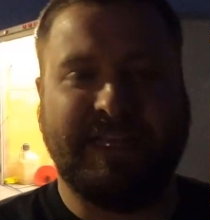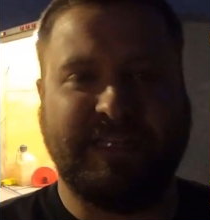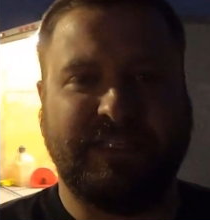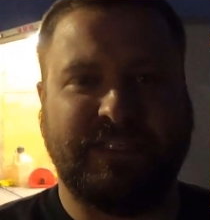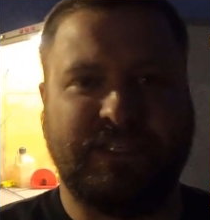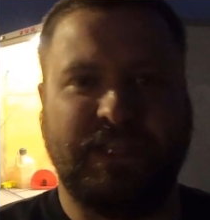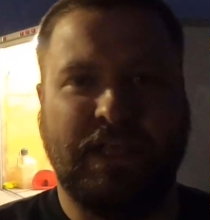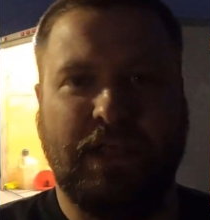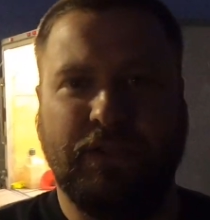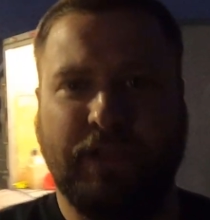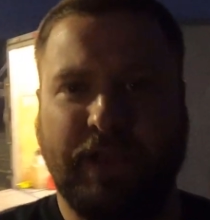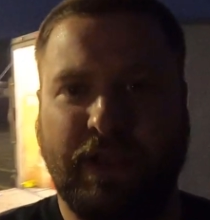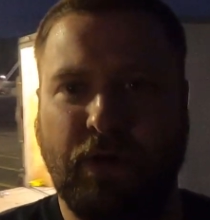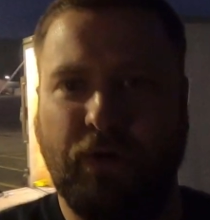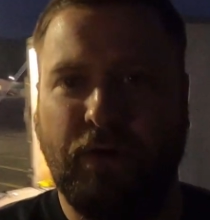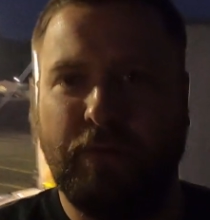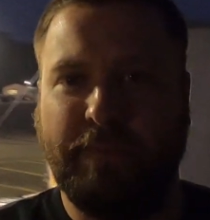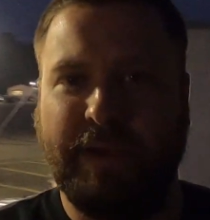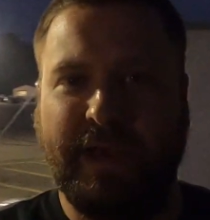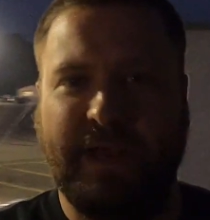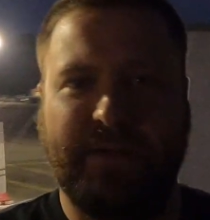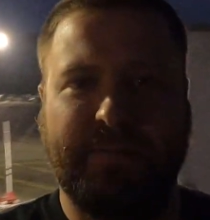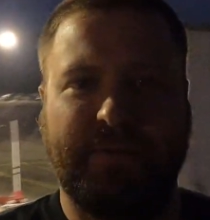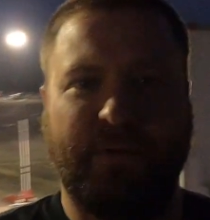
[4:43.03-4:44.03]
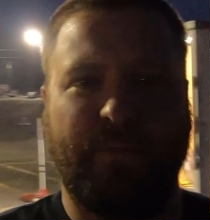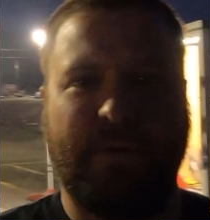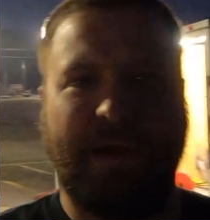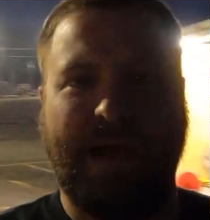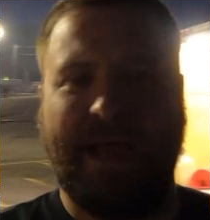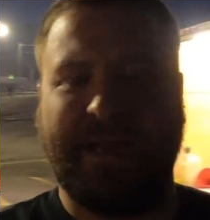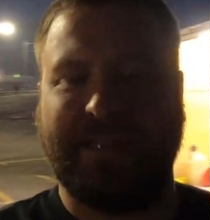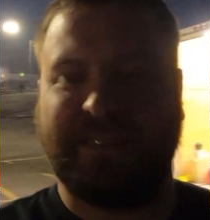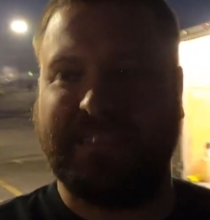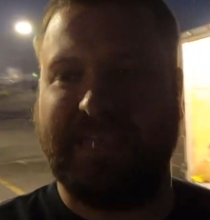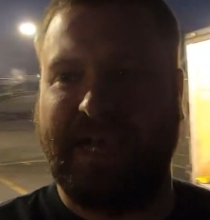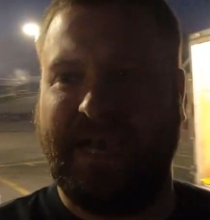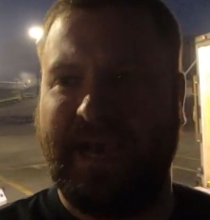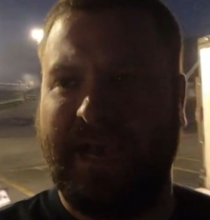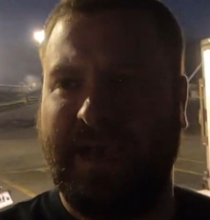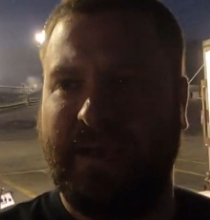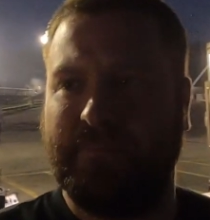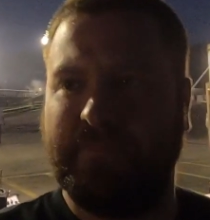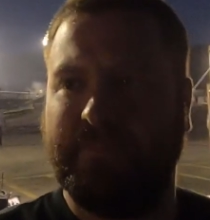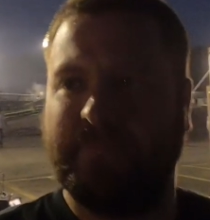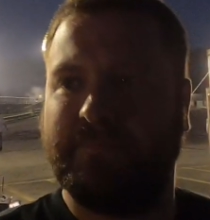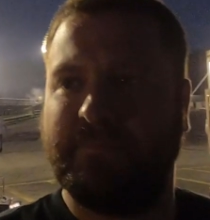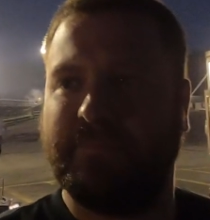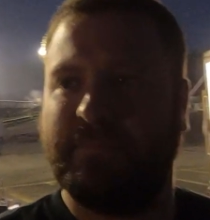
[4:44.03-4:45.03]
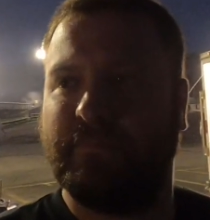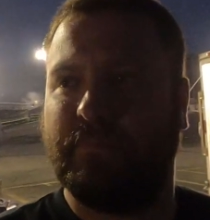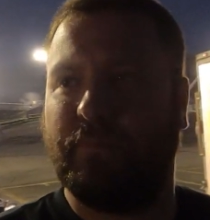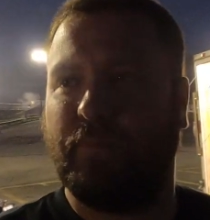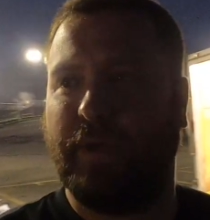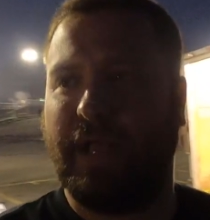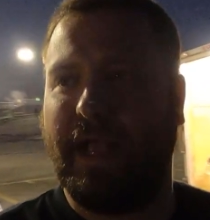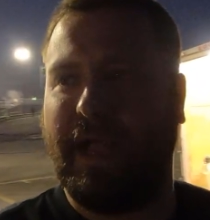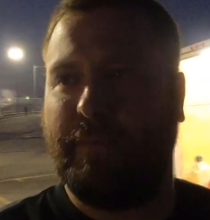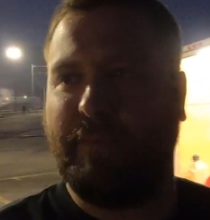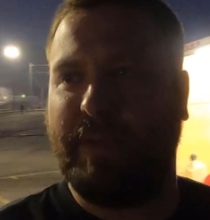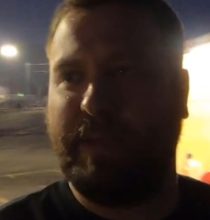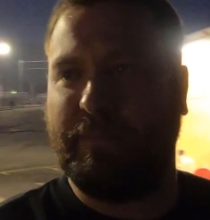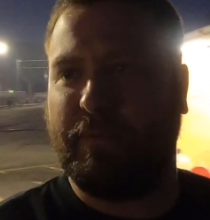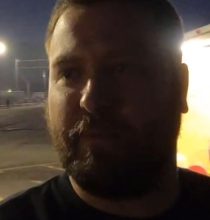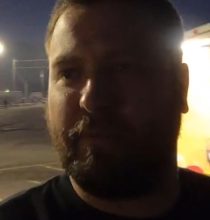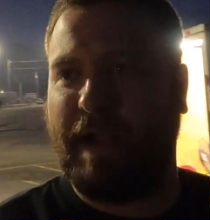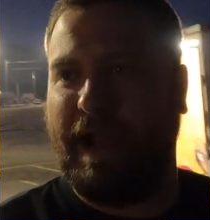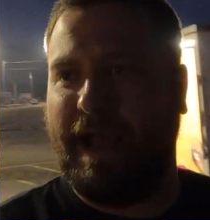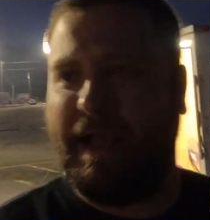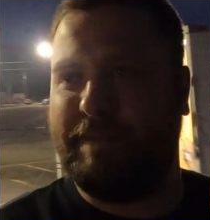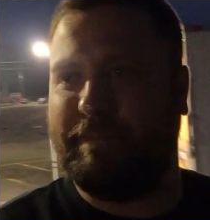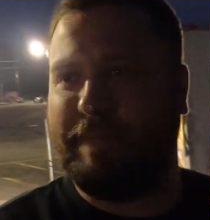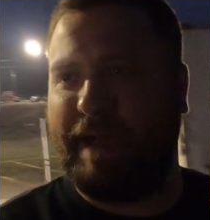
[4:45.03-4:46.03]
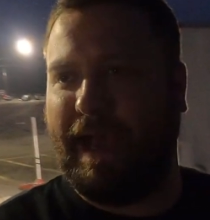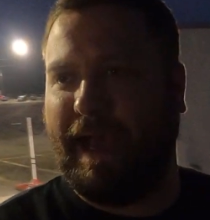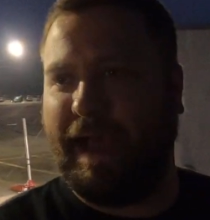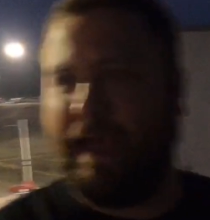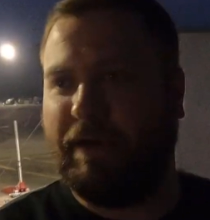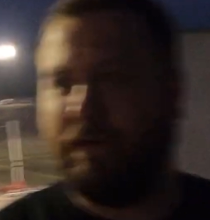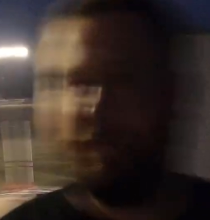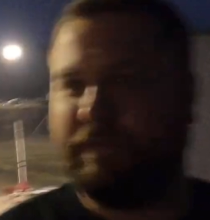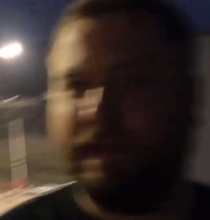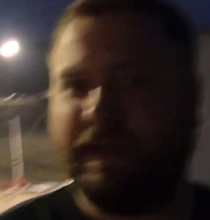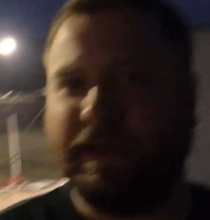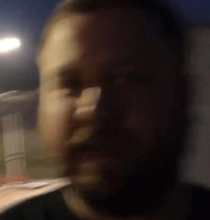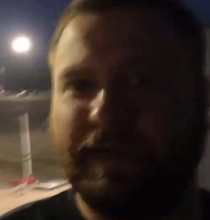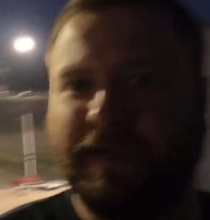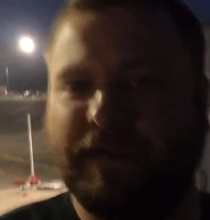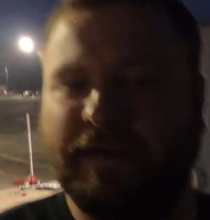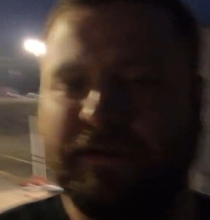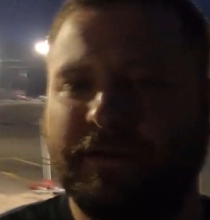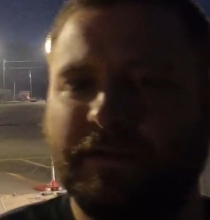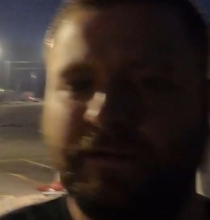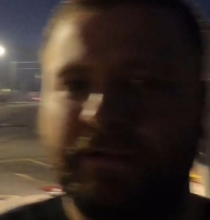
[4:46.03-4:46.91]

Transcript: Slowly going better, but we're out of time. Still got people riding by over here.